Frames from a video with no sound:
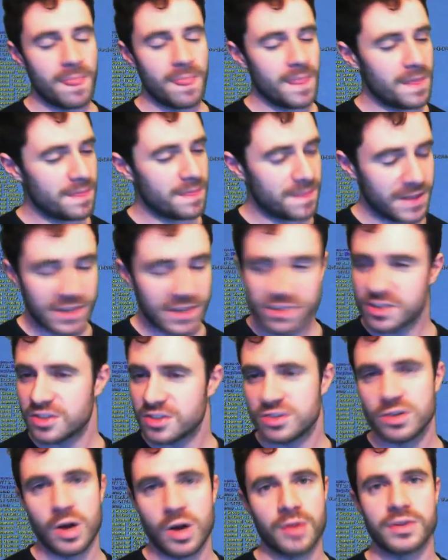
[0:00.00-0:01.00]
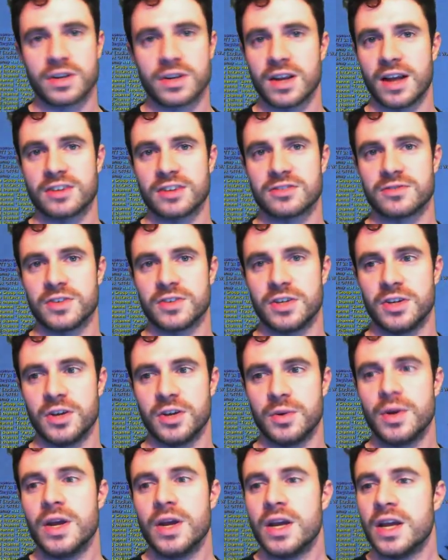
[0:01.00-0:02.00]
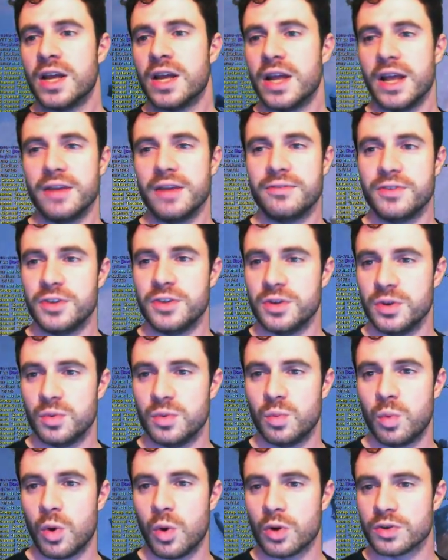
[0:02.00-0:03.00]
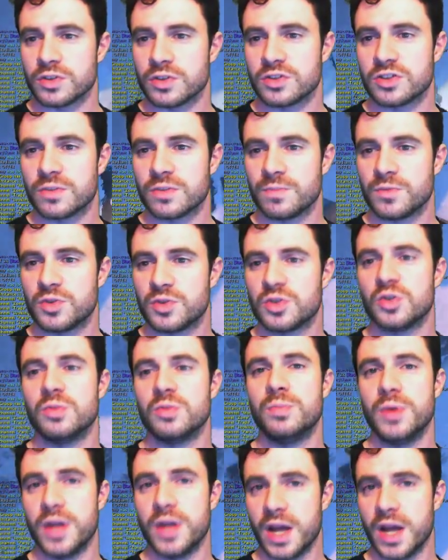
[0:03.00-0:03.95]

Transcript: this is not the class for you. If you want to be